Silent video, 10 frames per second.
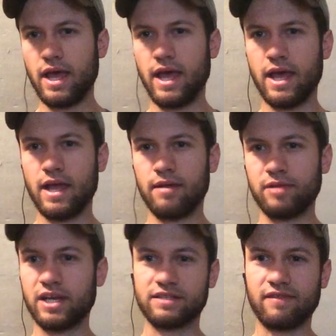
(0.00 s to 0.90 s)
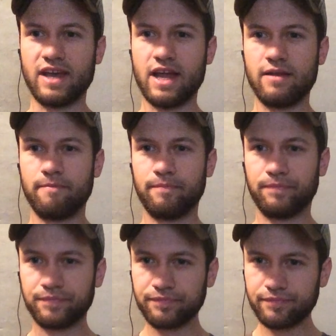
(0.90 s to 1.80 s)
and because of that
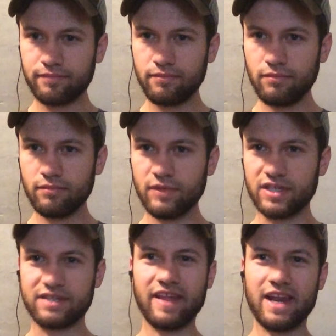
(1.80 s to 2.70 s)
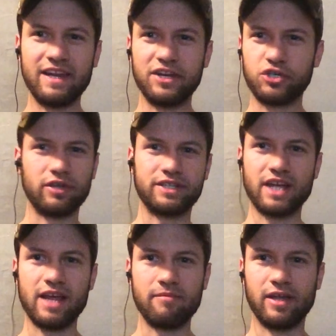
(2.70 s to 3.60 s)
initial
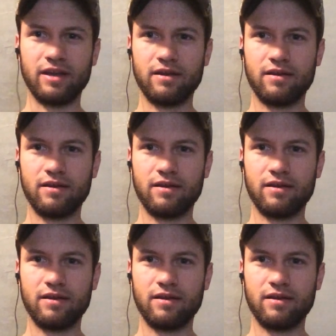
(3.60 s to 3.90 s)
excitement